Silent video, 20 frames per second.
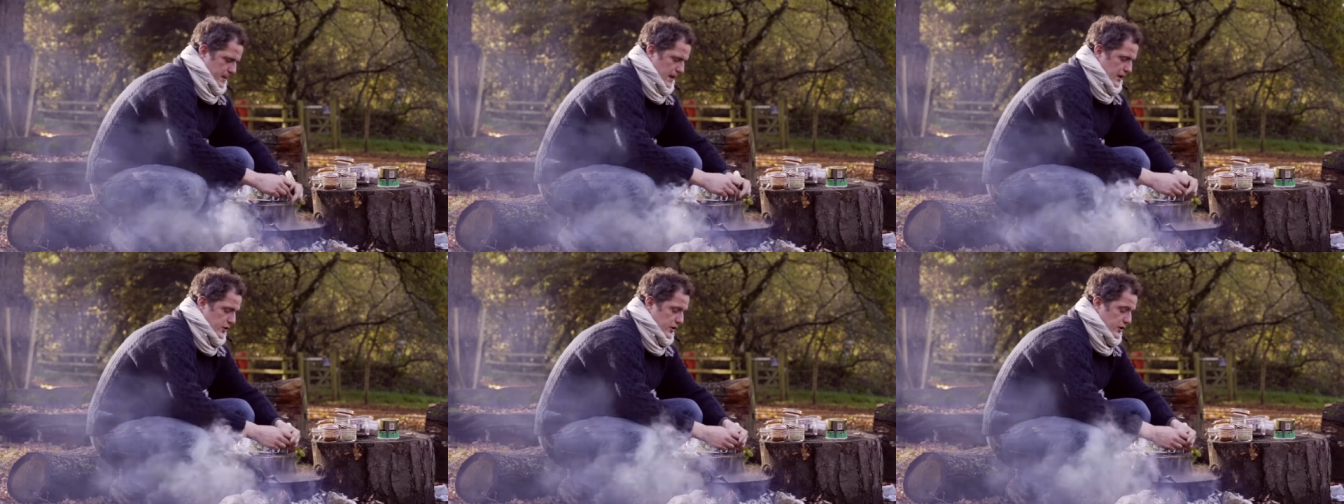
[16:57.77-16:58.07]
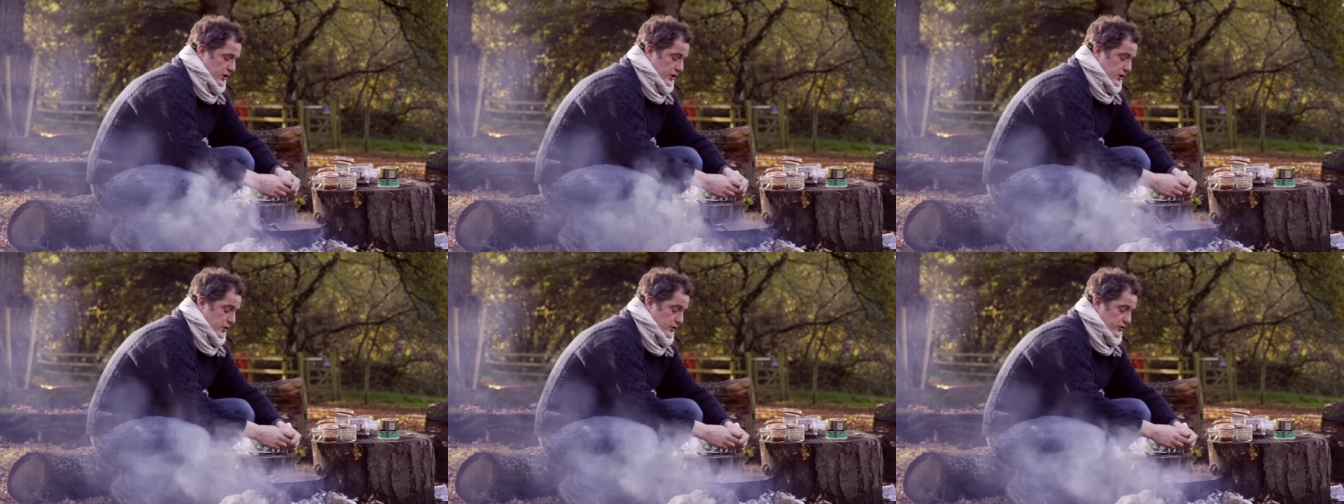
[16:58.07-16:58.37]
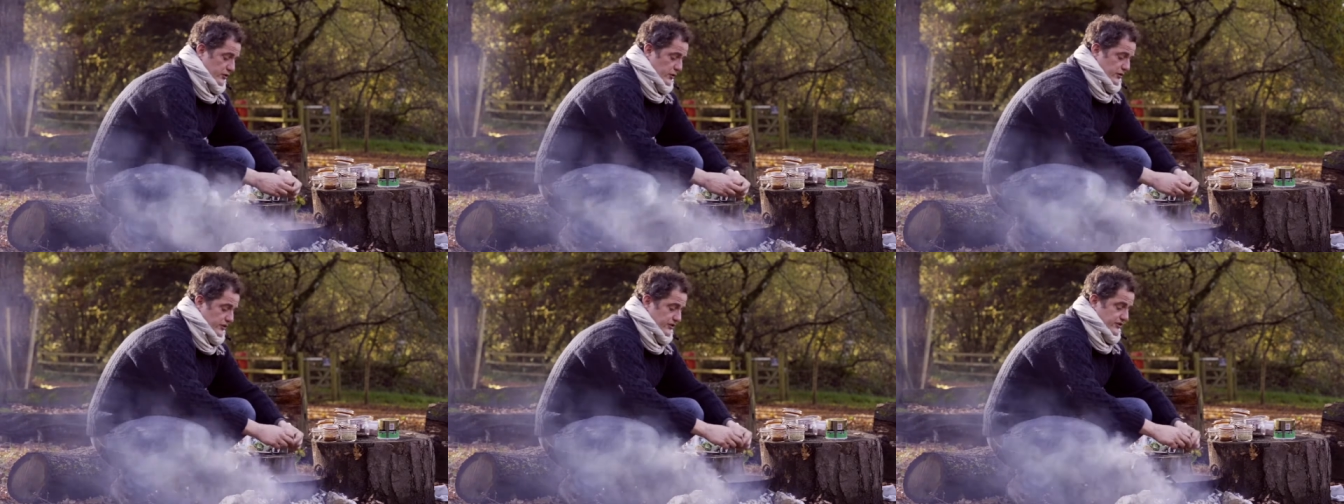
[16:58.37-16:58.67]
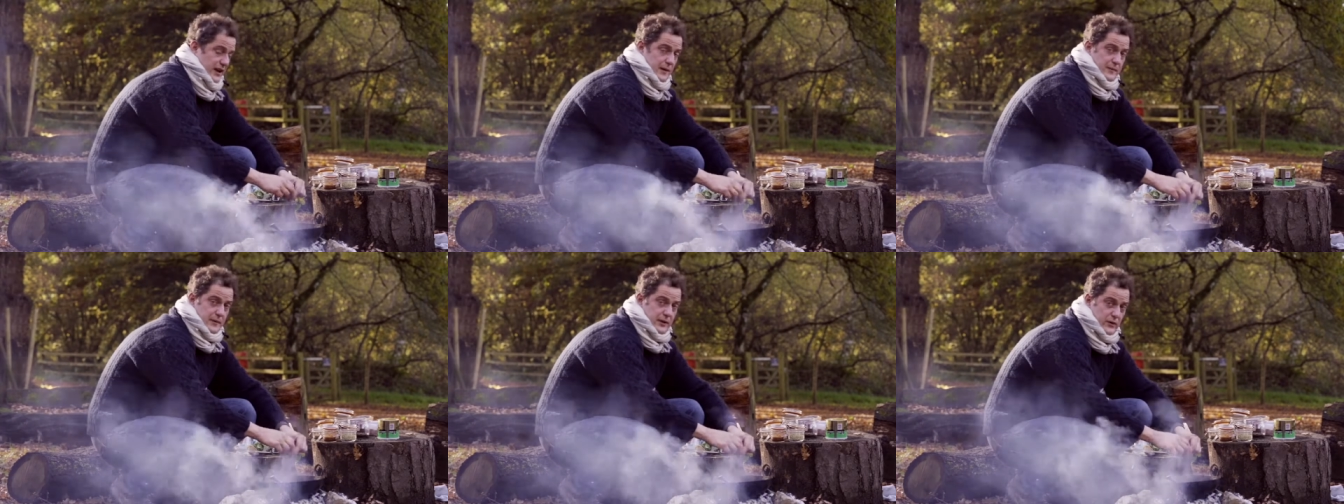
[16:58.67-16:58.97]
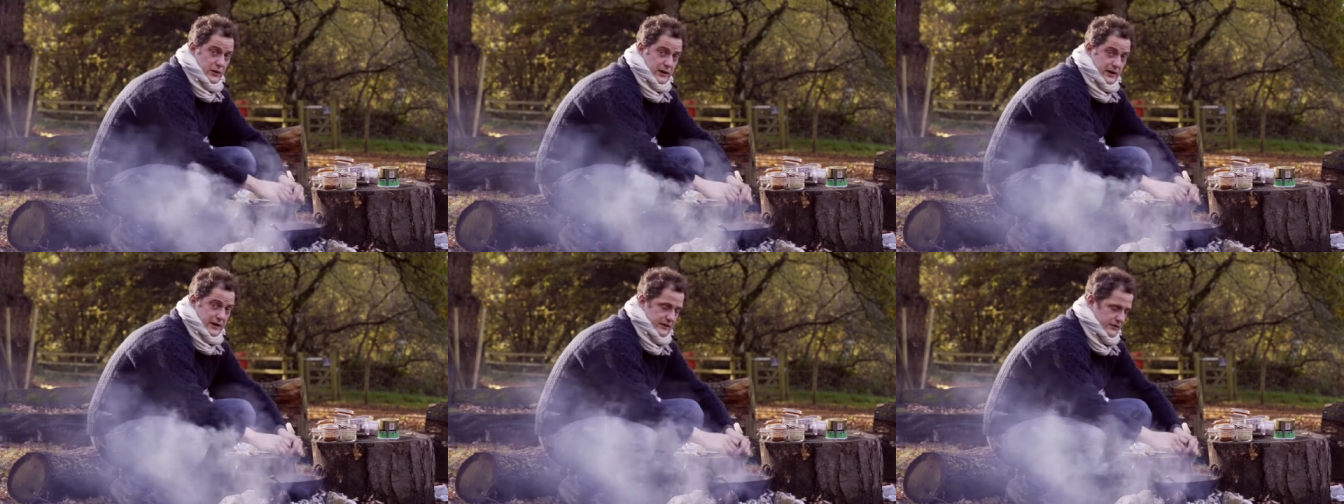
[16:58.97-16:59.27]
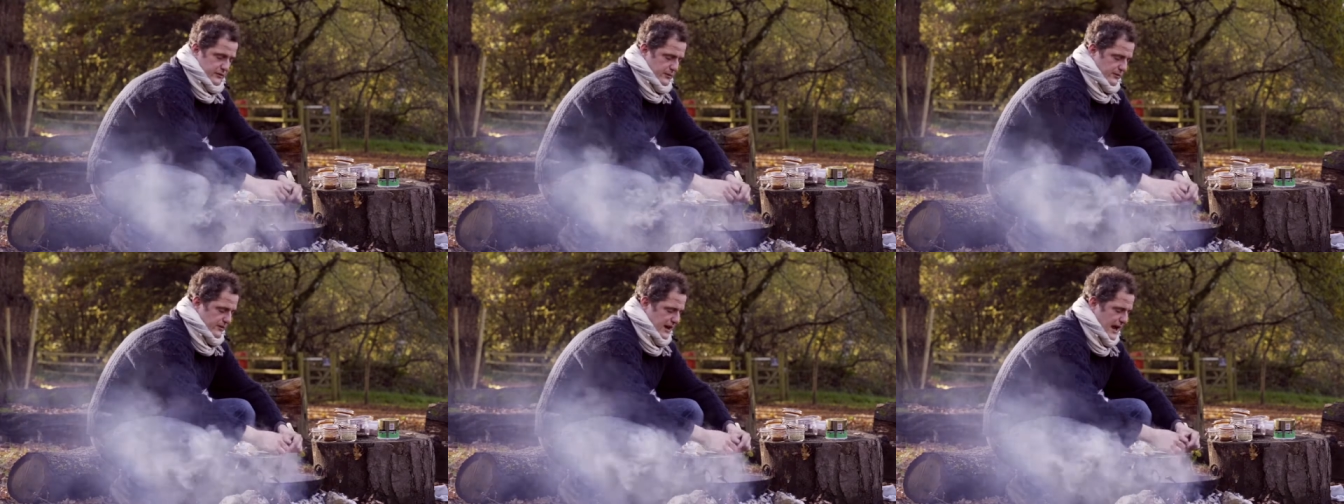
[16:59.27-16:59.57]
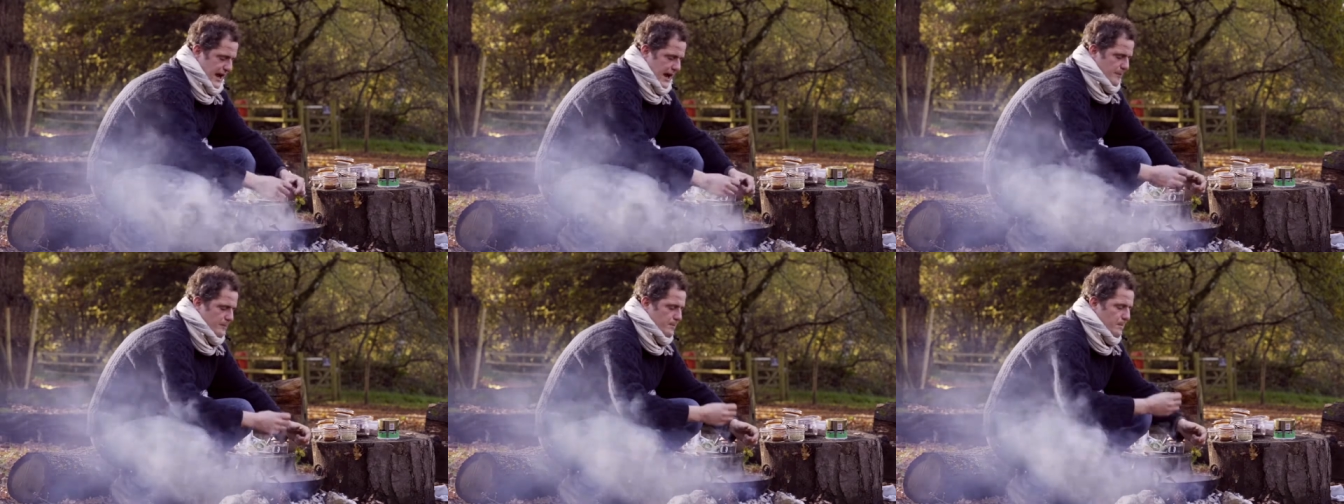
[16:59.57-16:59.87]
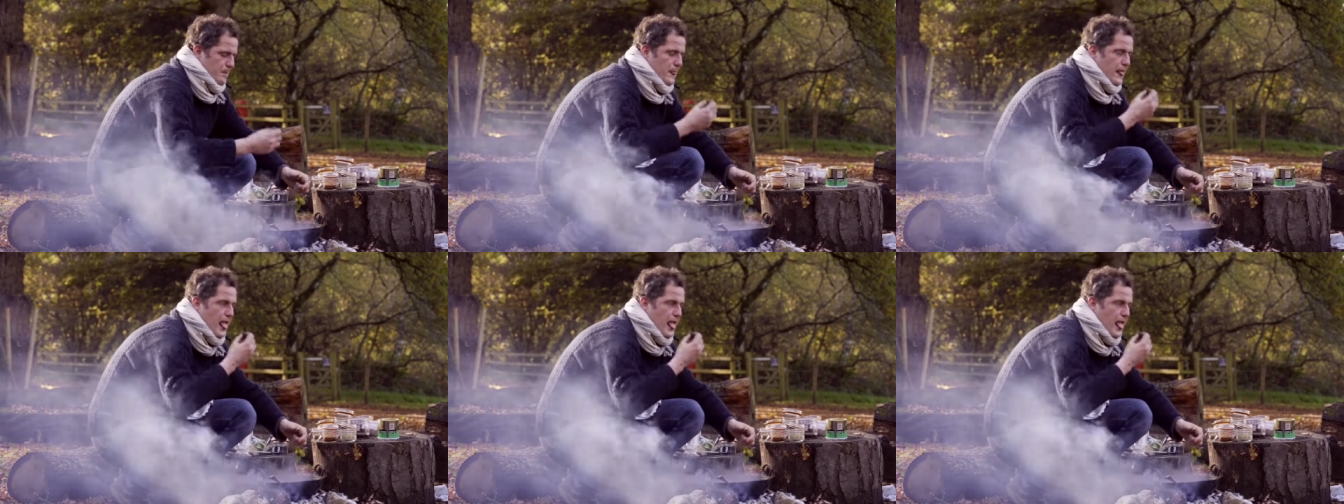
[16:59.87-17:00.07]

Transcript: You can use all the same ingredients with lamb,